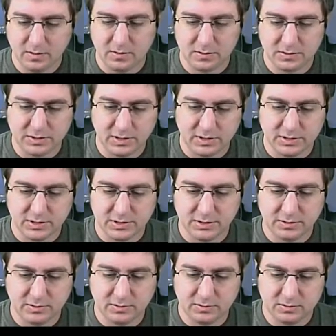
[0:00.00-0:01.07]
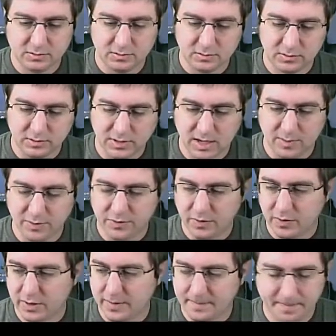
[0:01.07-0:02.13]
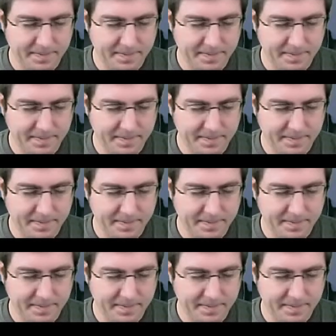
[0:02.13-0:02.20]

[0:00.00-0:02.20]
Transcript: Goes to the Institute, Laboratory.